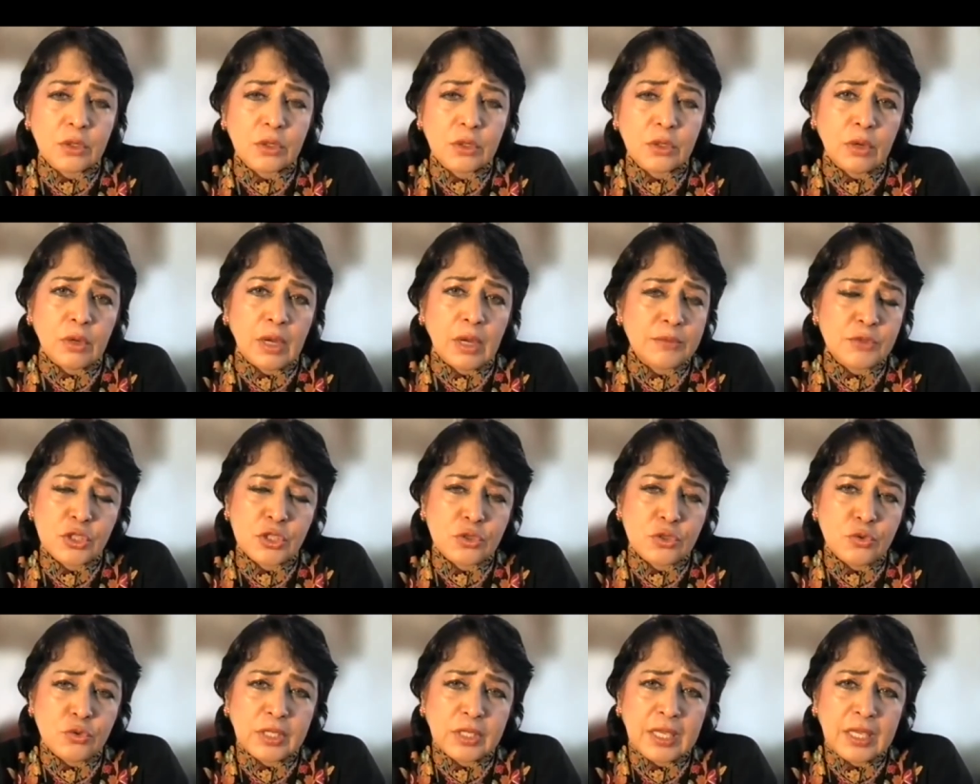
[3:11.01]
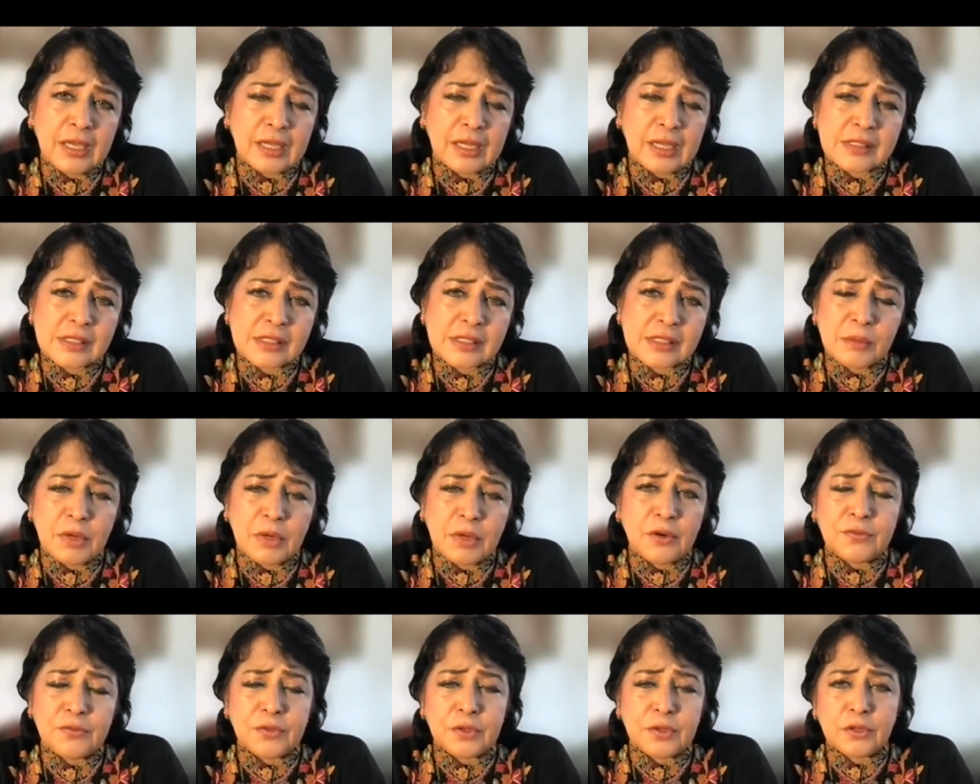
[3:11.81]
I'm just looking at some
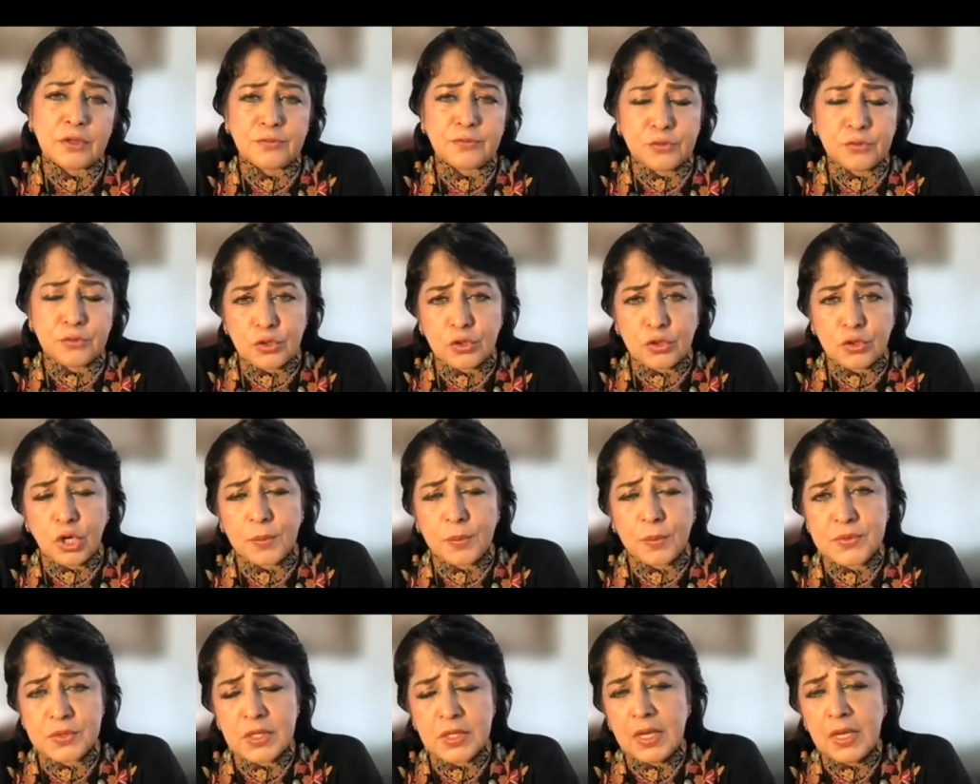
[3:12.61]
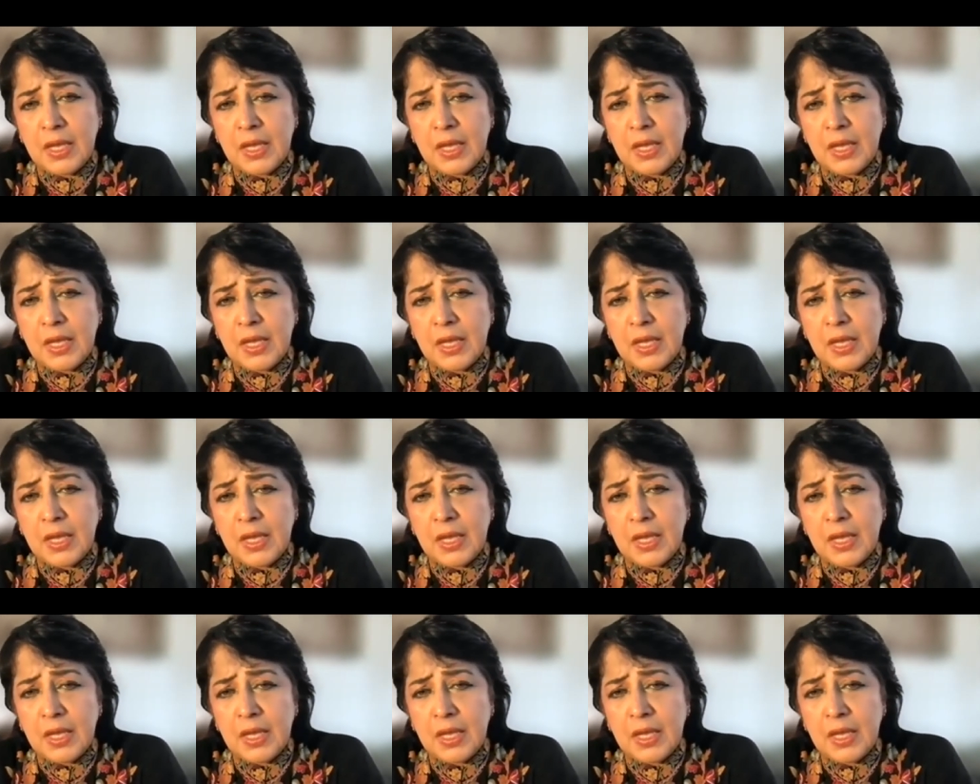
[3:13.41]
of the food crops